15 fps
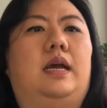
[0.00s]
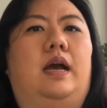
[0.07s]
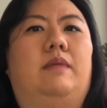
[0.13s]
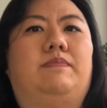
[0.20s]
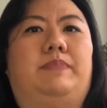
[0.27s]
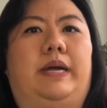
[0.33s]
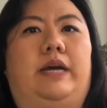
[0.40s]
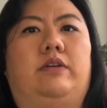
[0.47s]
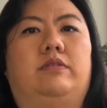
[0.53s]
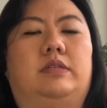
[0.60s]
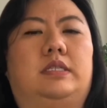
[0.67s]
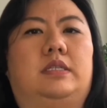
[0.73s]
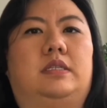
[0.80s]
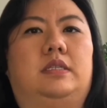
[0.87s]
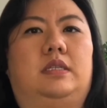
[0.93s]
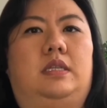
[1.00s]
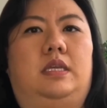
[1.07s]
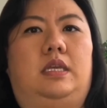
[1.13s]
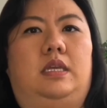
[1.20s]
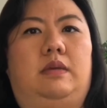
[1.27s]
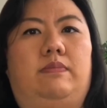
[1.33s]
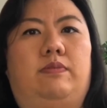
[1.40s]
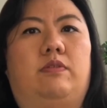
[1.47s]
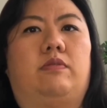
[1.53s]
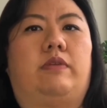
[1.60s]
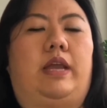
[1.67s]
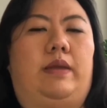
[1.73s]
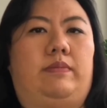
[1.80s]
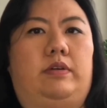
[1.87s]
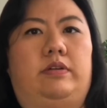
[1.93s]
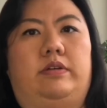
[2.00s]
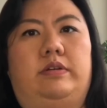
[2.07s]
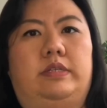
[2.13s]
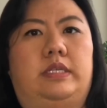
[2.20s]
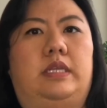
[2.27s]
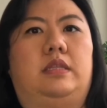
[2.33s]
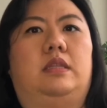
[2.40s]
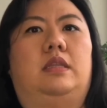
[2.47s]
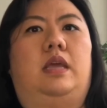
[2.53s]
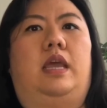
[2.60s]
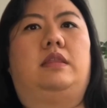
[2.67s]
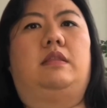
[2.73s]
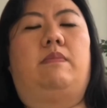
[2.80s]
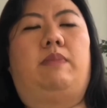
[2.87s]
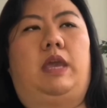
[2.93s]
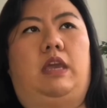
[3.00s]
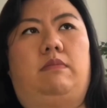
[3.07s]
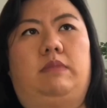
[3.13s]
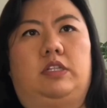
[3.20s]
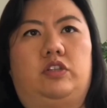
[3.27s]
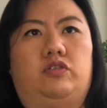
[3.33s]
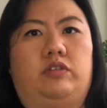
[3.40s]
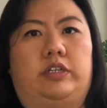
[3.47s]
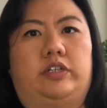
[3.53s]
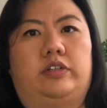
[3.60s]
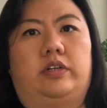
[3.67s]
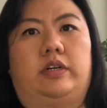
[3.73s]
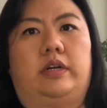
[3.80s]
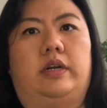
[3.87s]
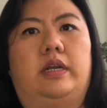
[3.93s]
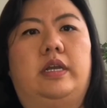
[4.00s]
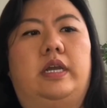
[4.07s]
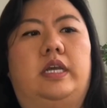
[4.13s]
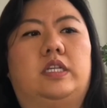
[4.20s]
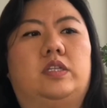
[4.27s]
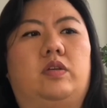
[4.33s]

about the parameters and the payment structure so